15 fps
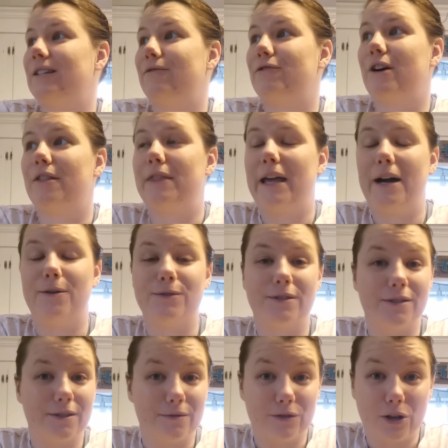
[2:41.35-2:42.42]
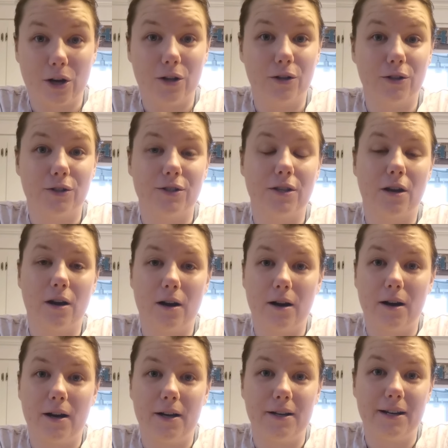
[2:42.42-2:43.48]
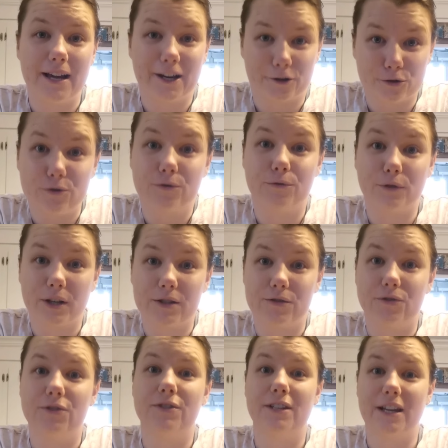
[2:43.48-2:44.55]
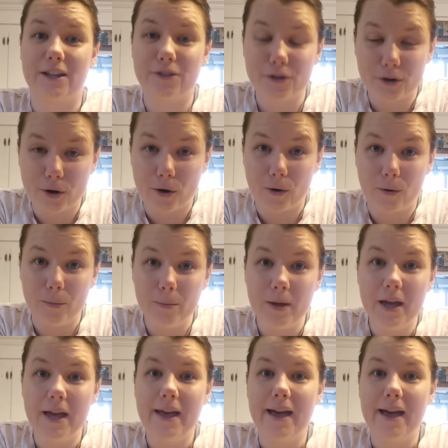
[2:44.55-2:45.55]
if not thousands of dollars on extra freezers in their home